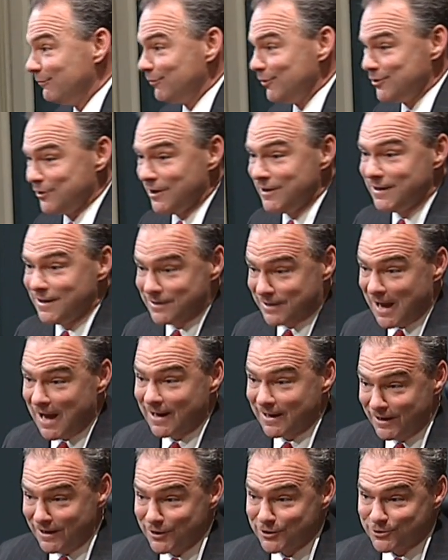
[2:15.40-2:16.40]
Virginia has
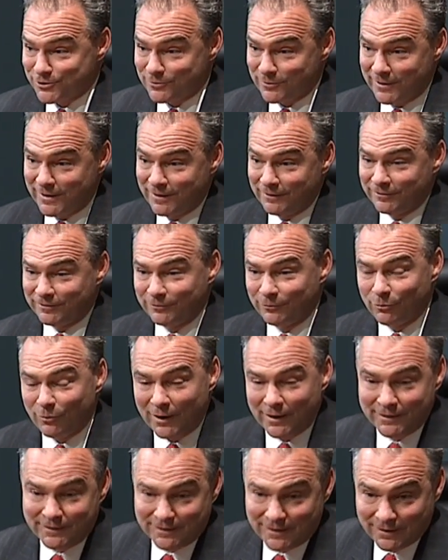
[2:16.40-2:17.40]
had a history of
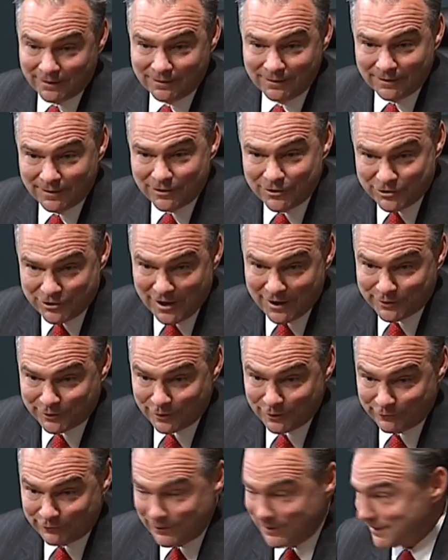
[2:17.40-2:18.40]
wanting to shake
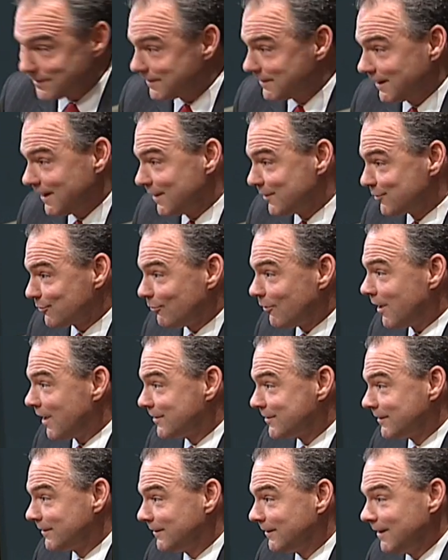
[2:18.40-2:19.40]
their fist against
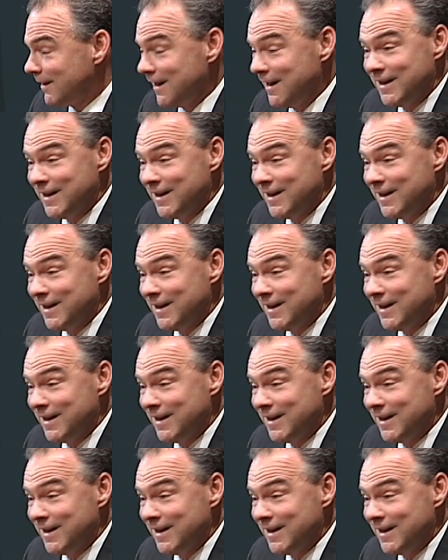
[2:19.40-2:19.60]
Washington.